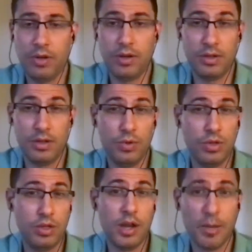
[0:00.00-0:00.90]
There's a new
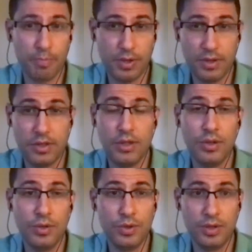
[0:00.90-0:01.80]
shop that's
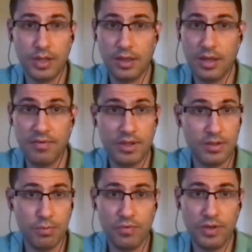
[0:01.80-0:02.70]
huge that they've
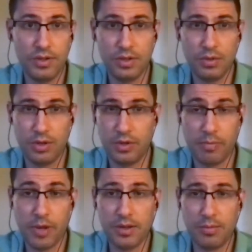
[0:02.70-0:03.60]
just moved into or they're
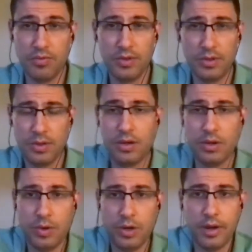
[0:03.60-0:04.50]
about to move into. I don't know
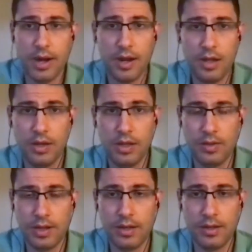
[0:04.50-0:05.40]
where they're at in
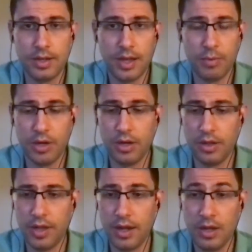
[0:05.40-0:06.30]
kind of the timeline on
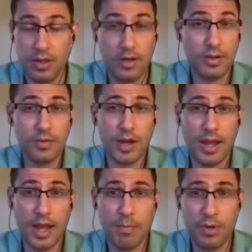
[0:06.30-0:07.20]
that. There's a lot
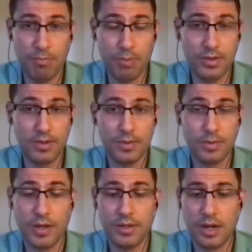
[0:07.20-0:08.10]
happening business
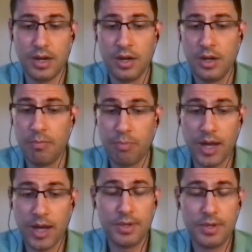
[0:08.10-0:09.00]
wise there.
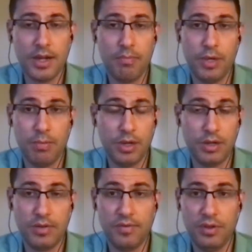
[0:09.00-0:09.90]
Bob's got a big
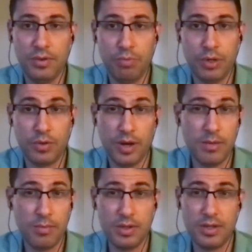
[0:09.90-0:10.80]
picture view, but
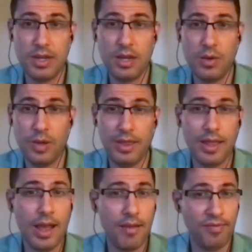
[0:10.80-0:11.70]
Graham is now in
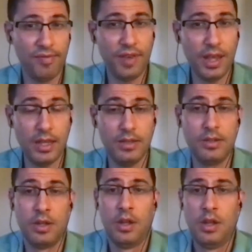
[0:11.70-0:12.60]
that phase.
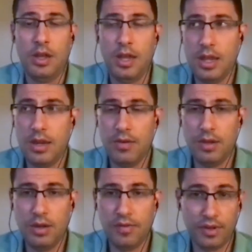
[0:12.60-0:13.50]
And,
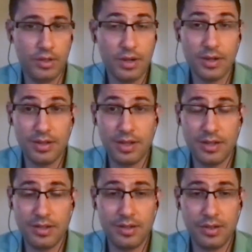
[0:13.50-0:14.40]
for as young as he
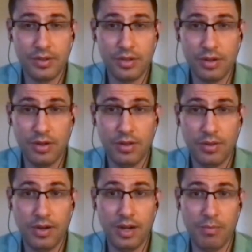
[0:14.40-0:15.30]
is, he's still only
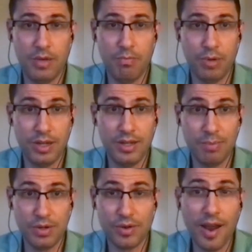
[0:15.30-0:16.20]
33. I mean, but he's
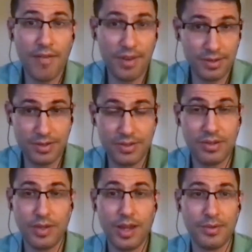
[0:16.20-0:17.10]
been driving since
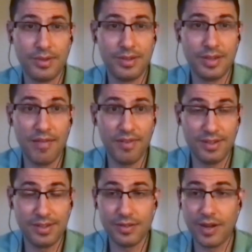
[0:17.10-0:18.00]
2007,
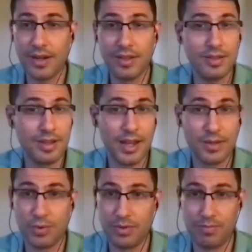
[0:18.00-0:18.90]
since a lot of these guys
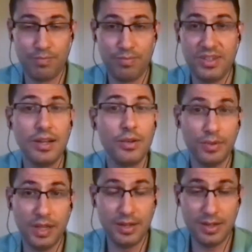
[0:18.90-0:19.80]
were single
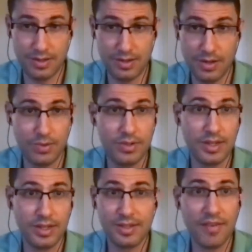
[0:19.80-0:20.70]
digits,
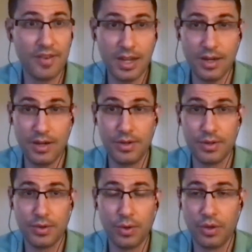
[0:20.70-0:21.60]
6, 7, eight years
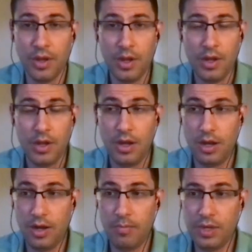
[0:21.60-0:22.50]
old.
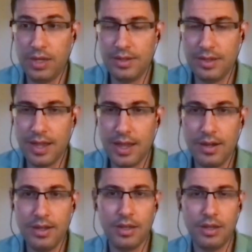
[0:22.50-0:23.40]
He's in that,
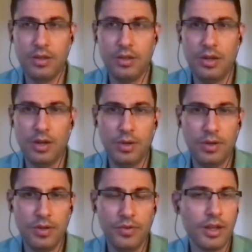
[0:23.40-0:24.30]

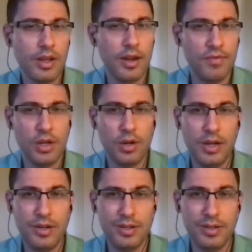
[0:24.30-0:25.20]
you look at kind of
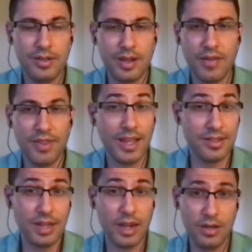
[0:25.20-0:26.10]
generations, he's kind of in that
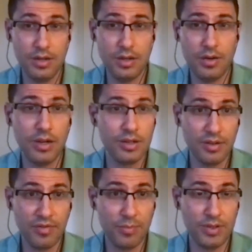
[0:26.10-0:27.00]
second generation
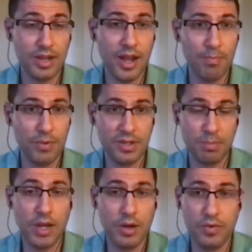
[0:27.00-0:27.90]
from the top,
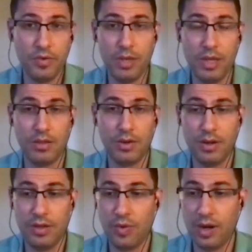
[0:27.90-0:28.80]
despite only being
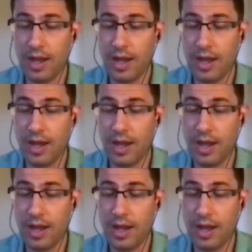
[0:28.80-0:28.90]
33.